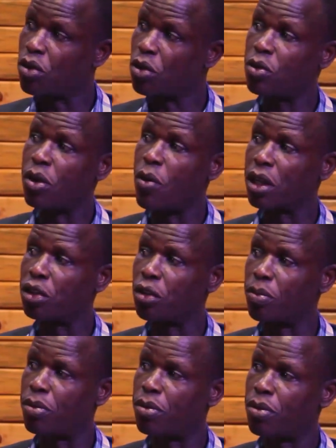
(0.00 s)
To the
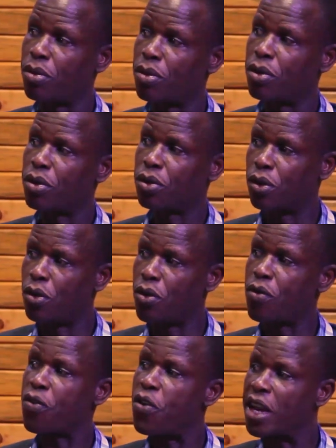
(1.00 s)
workshop, to
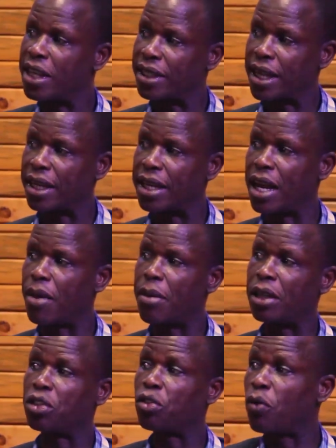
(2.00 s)
look for a certain young
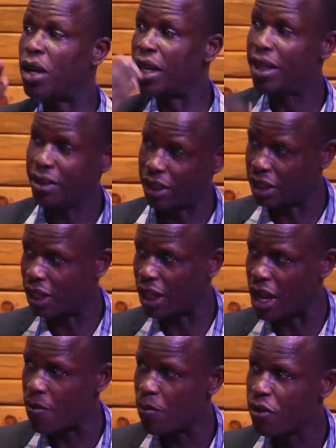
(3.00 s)
man. So when he reached
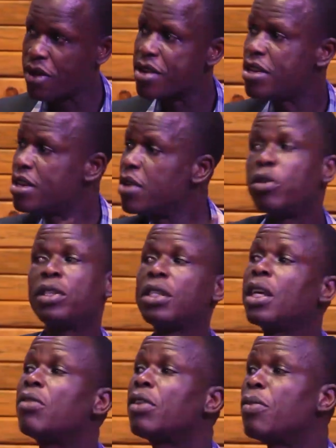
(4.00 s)
there, demons
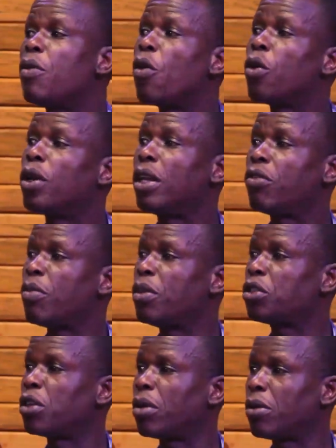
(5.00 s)
gave him all the
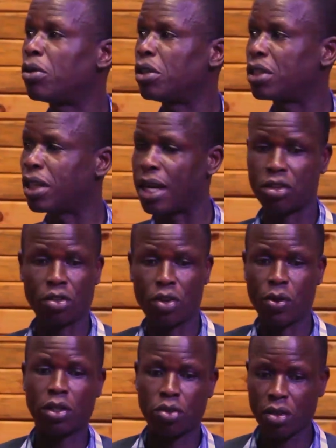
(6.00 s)
information about this guy. So
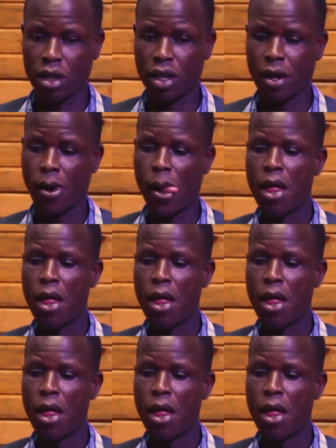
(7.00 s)
he was talking.